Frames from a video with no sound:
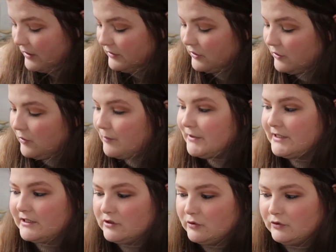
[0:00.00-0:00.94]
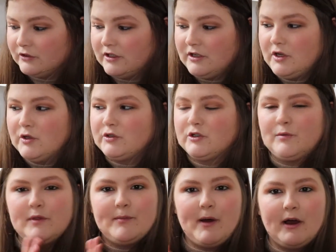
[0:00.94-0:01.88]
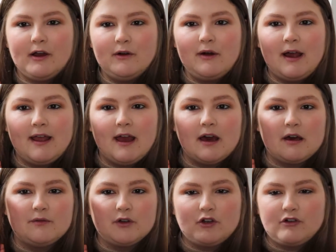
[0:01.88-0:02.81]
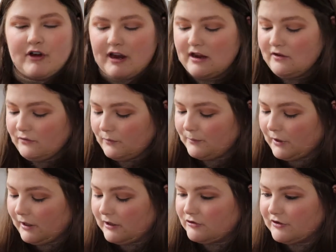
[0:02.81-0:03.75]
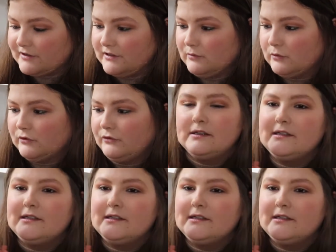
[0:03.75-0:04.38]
in no particular order, on top of the pile I have Crave by Tracy Wolff.